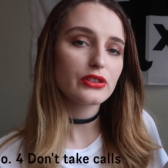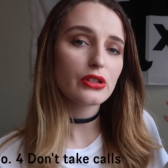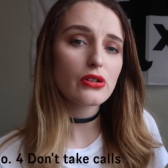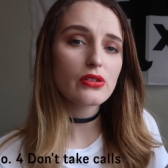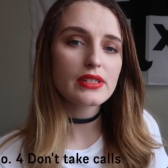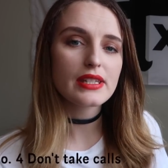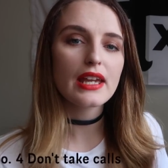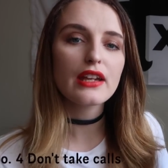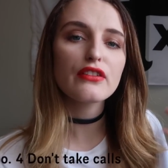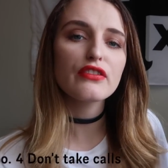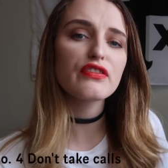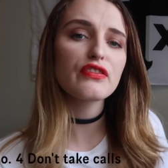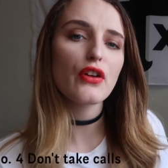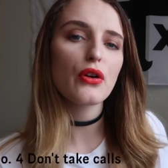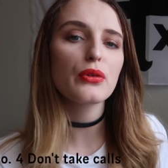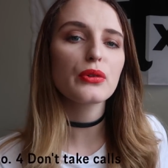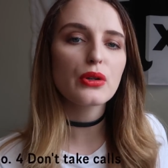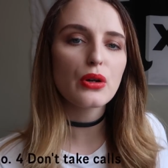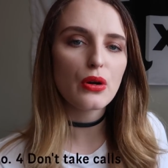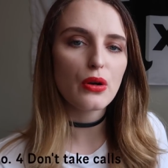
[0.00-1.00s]
Don't take
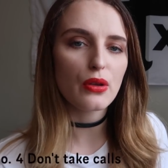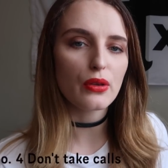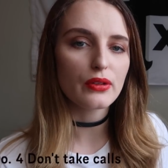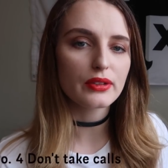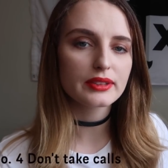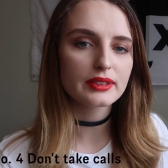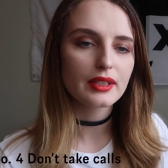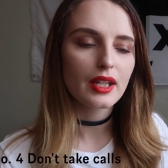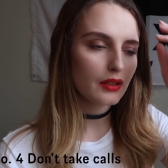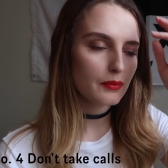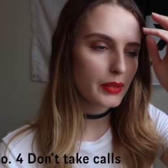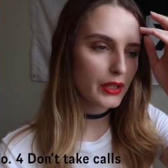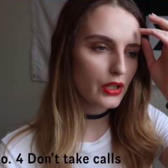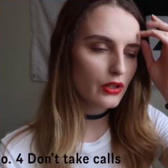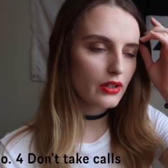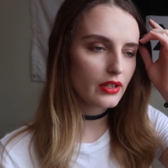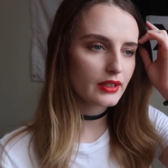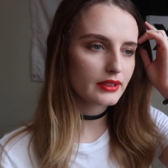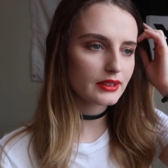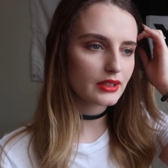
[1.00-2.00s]
phone calls,
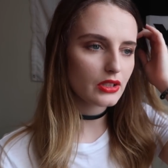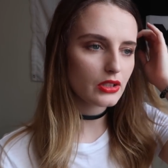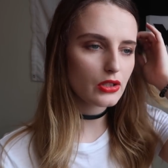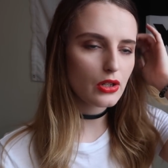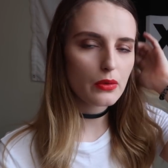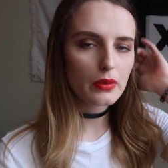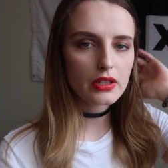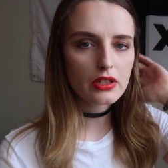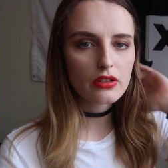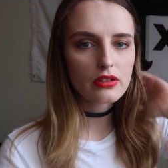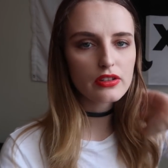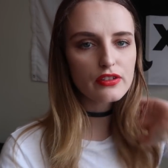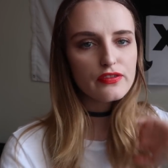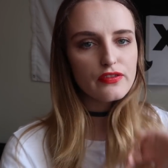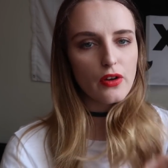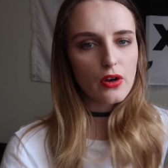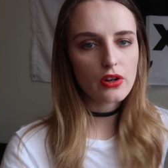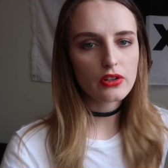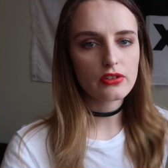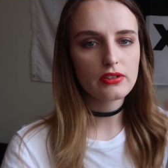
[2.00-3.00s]
because you know when you're on the
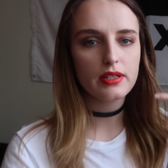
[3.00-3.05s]
phone,